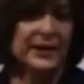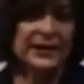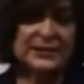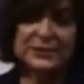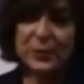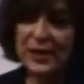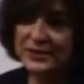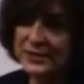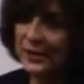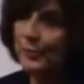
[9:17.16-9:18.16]
is
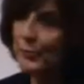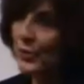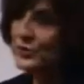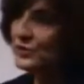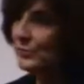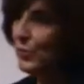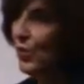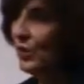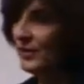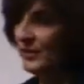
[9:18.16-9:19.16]
what's most
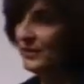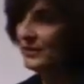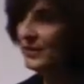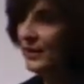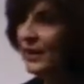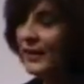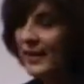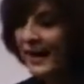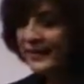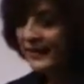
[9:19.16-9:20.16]
important. That